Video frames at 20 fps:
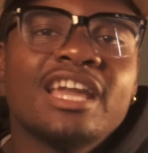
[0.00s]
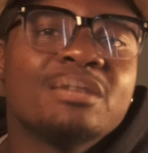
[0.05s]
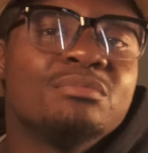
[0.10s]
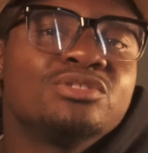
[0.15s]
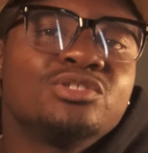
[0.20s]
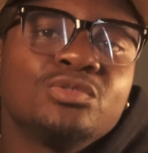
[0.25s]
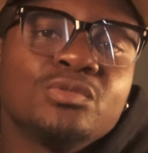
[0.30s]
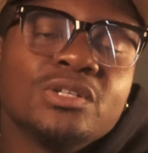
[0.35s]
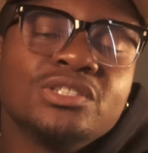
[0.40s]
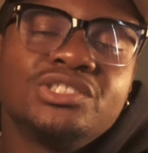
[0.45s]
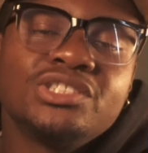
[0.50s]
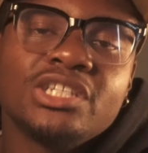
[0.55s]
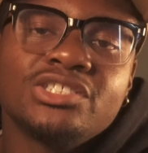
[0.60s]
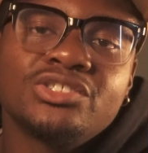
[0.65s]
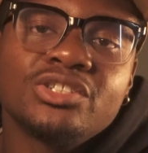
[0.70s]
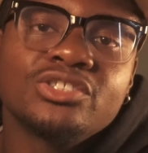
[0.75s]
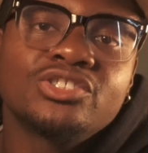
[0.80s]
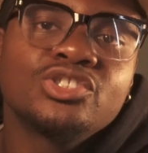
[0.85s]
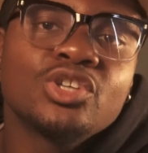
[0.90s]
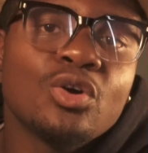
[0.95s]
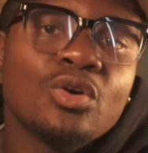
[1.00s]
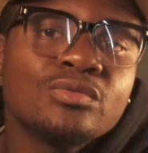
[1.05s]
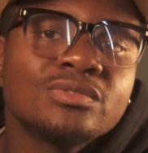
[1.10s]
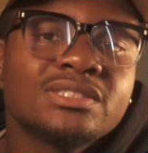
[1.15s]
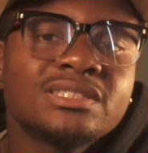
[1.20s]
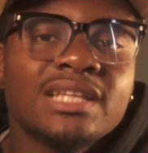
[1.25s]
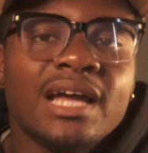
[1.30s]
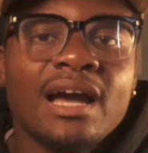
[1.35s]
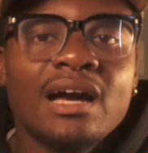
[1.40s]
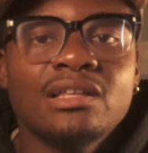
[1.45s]
able to adjust your tone,
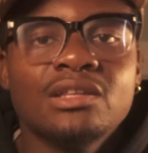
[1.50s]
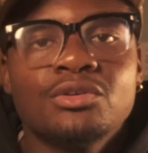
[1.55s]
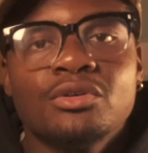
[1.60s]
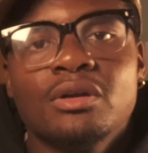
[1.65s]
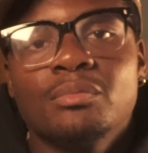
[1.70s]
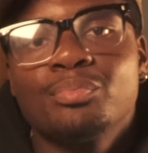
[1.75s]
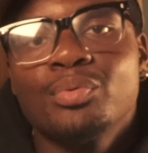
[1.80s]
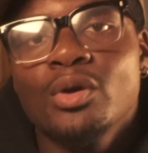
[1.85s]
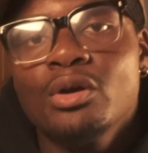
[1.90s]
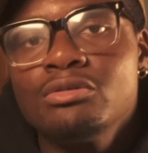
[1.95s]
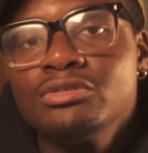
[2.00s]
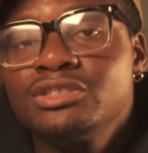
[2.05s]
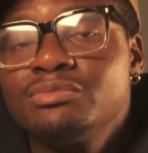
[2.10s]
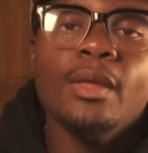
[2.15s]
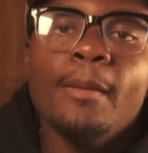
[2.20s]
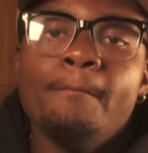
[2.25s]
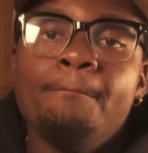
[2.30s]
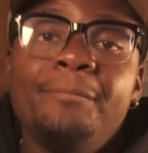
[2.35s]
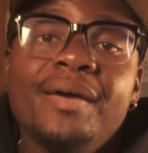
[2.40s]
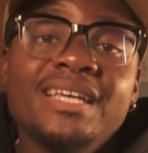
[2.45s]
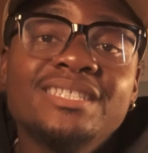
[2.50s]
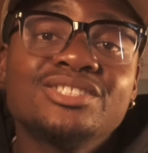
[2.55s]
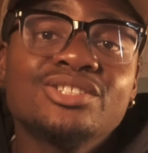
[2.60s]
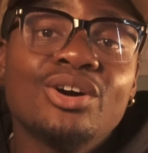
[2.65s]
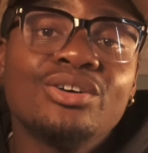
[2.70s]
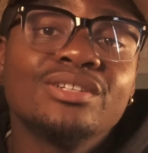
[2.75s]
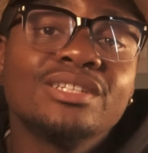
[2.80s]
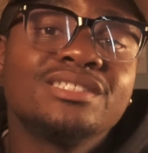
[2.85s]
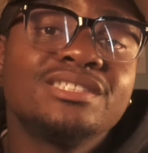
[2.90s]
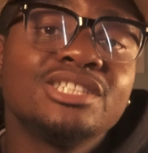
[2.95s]
style, or approach based
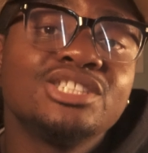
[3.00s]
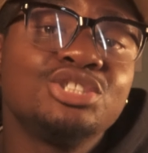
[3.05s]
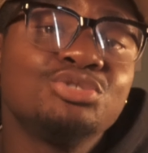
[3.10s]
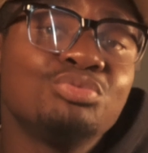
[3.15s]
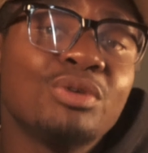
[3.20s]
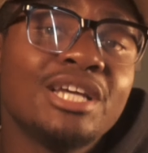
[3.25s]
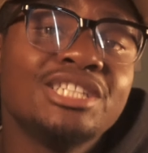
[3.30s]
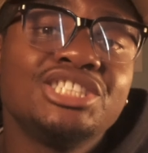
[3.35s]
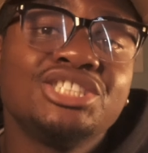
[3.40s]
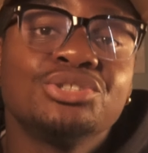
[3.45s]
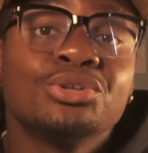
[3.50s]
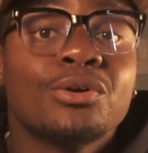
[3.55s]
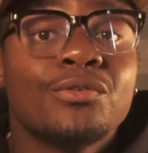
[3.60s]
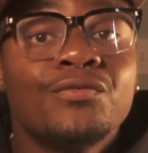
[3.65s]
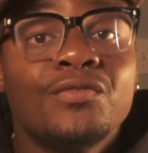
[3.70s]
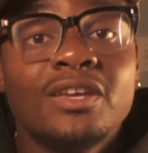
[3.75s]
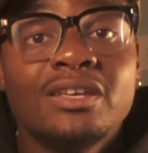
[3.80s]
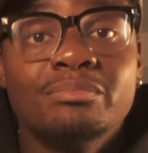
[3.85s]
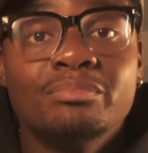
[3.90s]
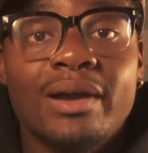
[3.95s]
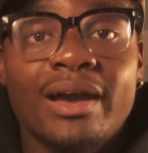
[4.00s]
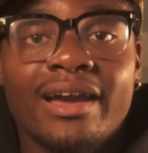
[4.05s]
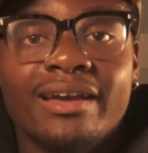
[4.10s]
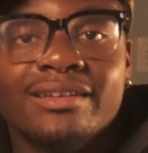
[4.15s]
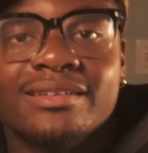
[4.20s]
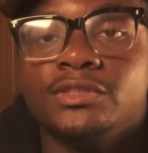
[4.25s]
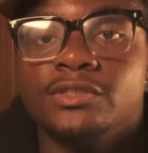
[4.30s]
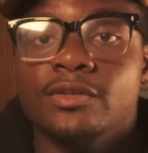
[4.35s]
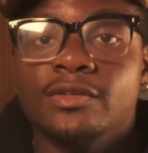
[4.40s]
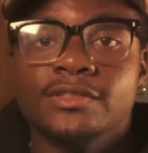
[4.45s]
on the situation or
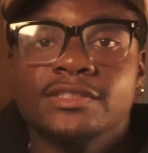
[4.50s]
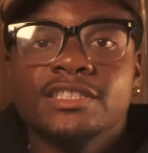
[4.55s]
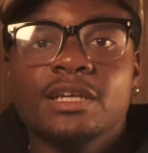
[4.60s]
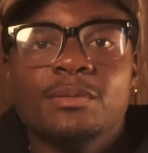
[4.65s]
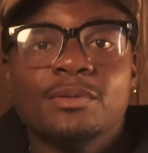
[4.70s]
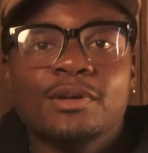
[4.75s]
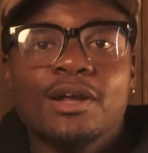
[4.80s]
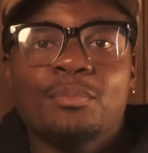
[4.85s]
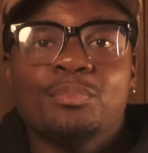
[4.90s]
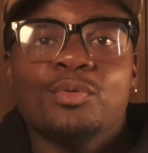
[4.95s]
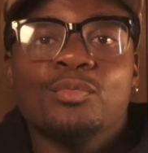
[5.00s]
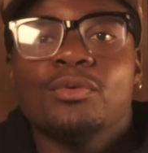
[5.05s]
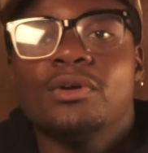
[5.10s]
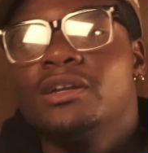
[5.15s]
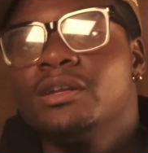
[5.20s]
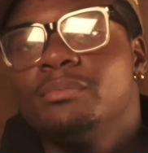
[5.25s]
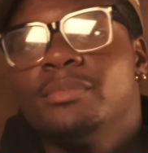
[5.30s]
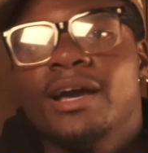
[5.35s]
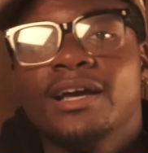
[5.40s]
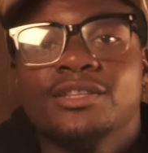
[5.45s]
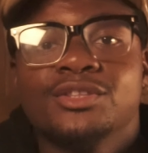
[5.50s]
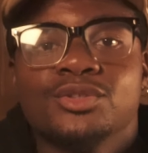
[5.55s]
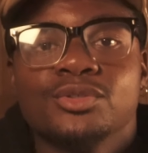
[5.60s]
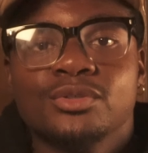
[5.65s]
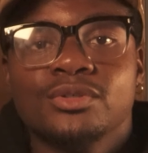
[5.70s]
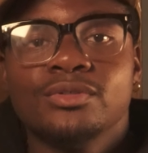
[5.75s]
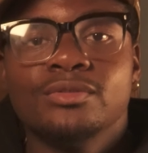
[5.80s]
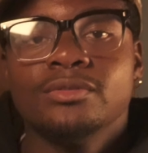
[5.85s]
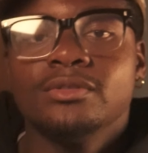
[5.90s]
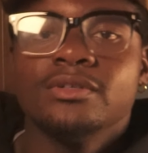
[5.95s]
feedback. So to sum it up and run it back
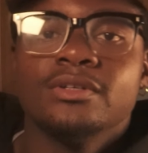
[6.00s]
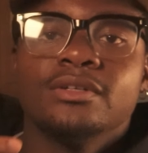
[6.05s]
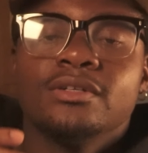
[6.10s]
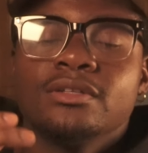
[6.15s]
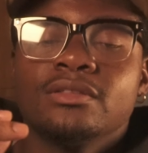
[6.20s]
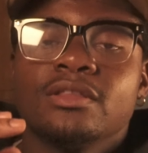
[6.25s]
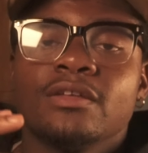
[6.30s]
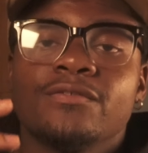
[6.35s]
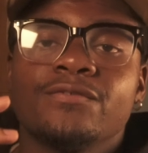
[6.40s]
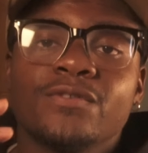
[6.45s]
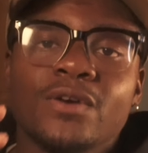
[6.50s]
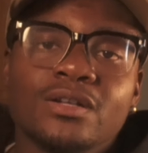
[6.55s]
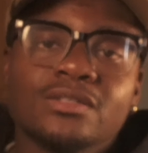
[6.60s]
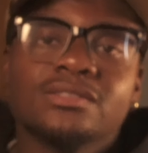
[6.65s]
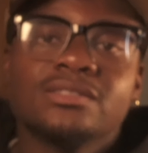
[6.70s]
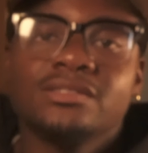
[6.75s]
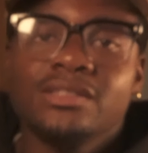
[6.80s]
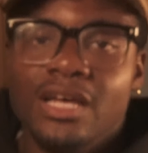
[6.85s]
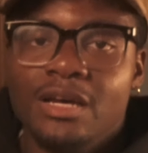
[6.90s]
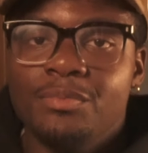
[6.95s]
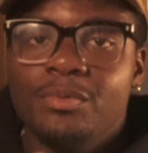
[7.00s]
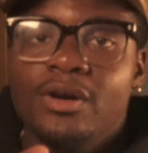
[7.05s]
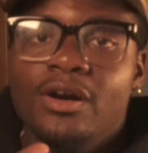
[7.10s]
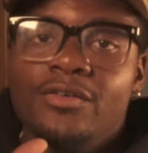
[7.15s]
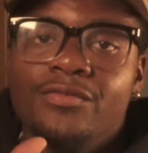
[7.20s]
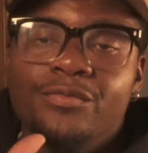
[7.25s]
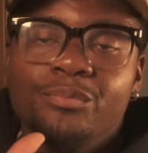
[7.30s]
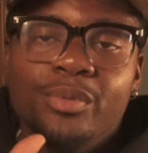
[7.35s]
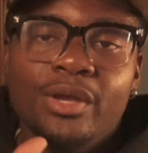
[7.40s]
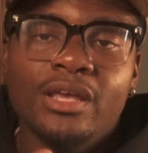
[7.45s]
through, the first step
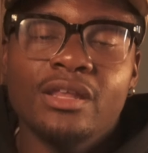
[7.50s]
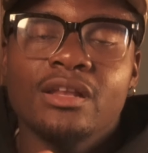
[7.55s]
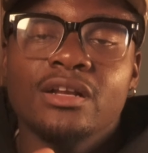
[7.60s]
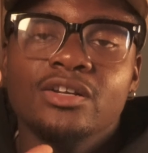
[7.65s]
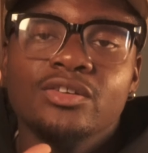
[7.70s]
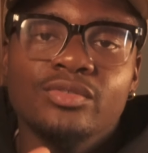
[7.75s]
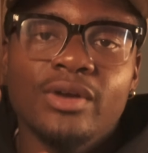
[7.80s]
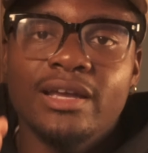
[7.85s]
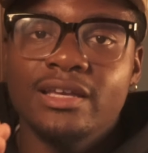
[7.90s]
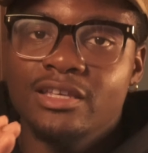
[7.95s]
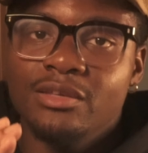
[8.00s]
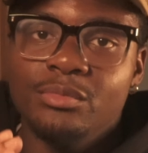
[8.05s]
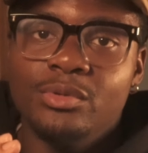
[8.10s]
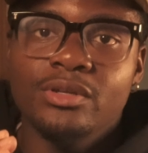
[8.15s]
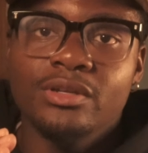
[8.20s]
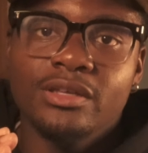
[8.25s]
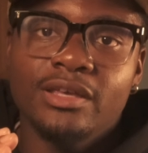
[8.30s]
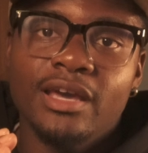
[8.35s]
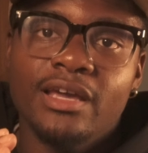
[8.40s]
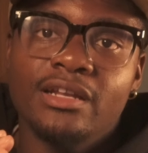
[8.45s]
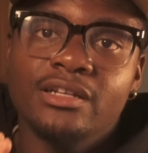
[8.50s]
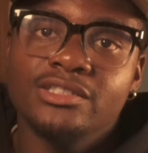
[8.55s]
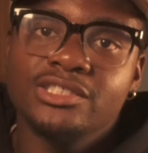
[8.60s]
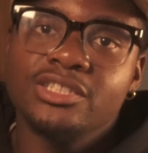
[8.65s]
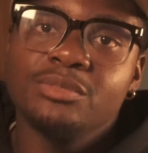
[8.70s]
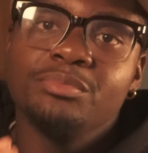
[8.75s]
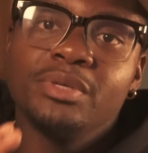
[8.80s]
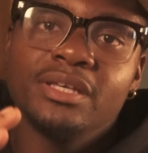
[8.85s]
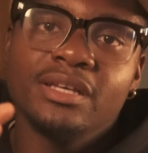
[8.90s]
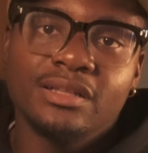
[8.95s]
of being a great communicator
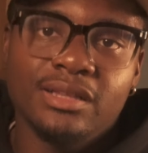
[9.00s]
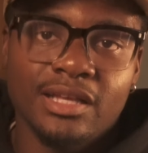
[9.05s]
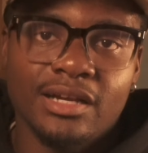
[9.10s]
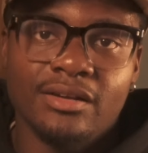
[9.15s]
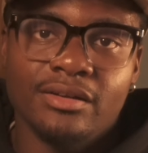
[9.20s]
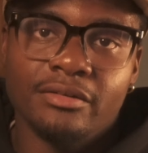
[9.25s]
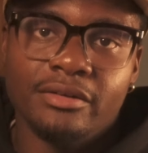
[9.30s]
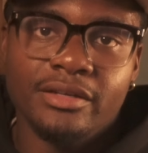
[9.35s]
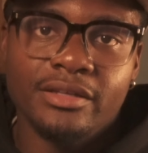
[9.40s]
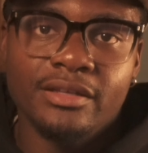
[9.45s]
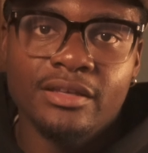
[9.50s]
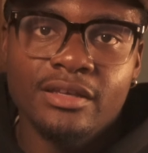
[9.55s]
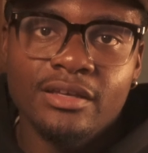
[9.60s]
should be clarity.